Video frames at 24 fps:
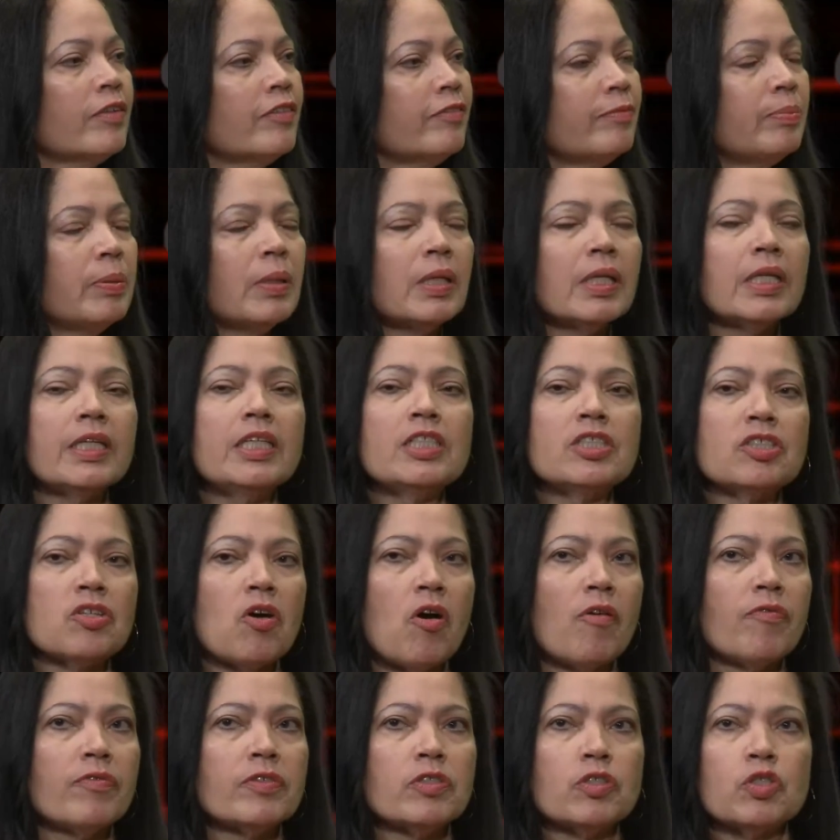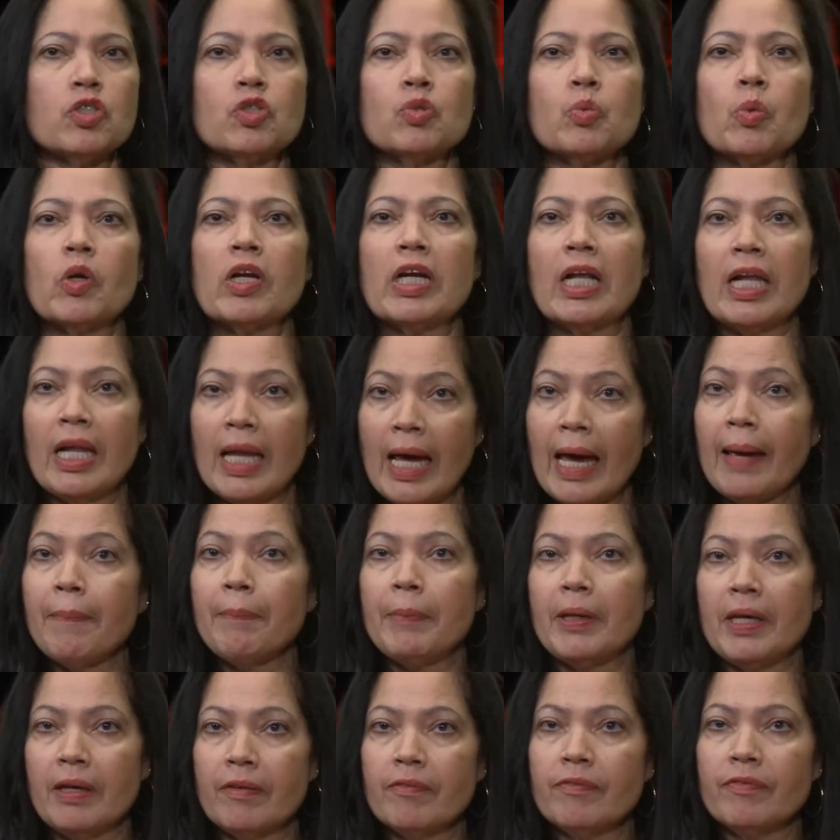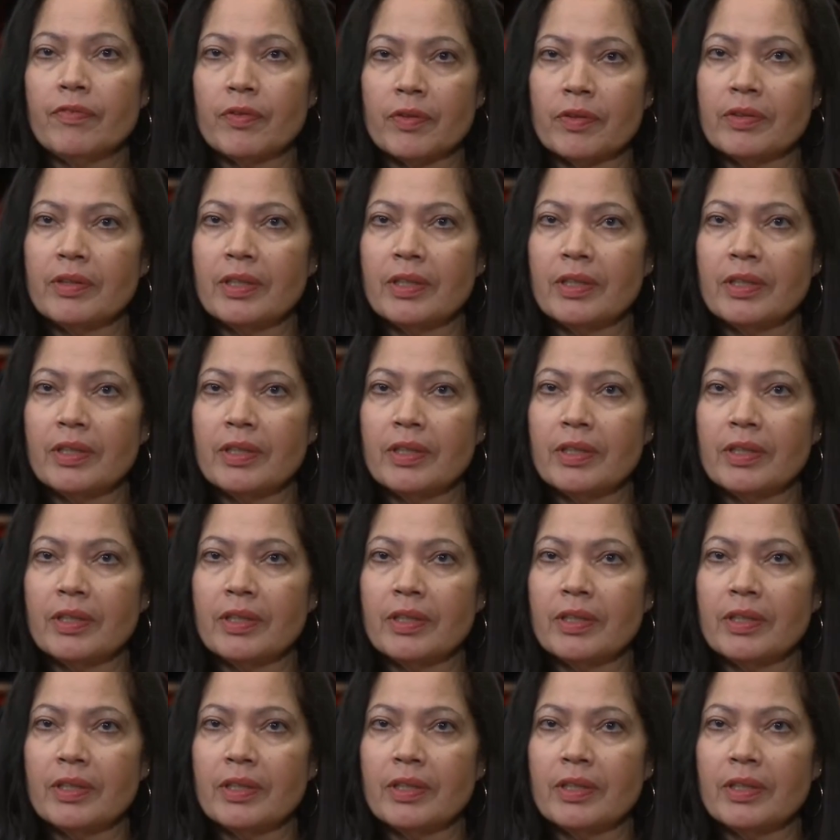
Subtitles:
of police officers were clapping for